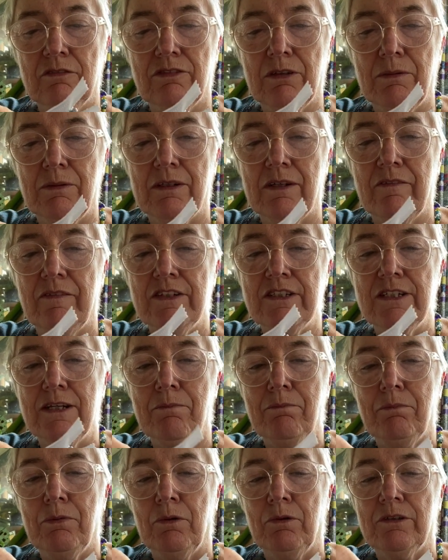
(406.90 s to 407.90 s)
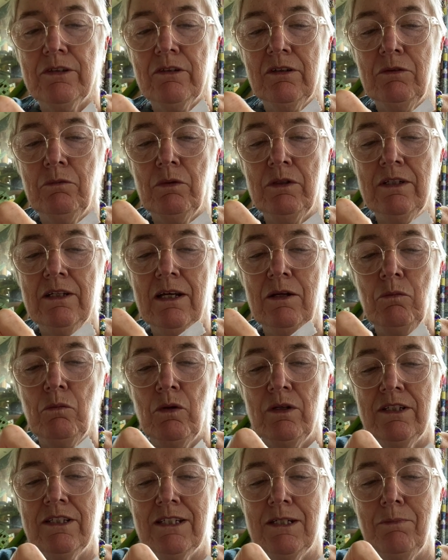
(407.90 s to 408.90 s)
fabric for the zip pull. So it, it
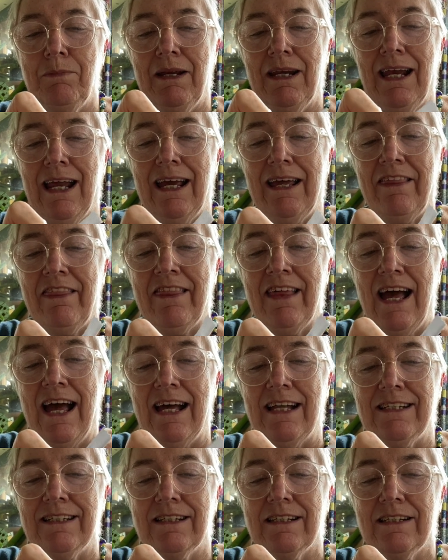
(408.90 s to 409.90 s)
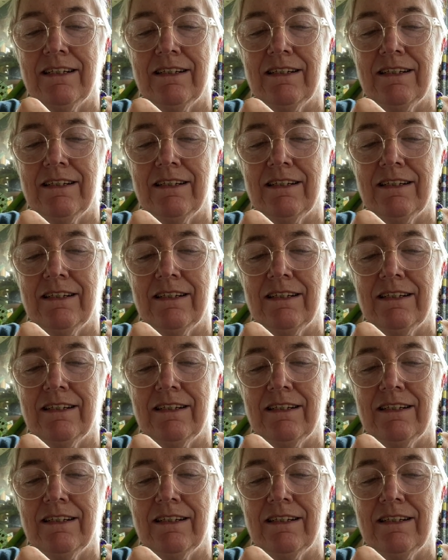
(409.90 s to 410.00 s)
wants to be like that.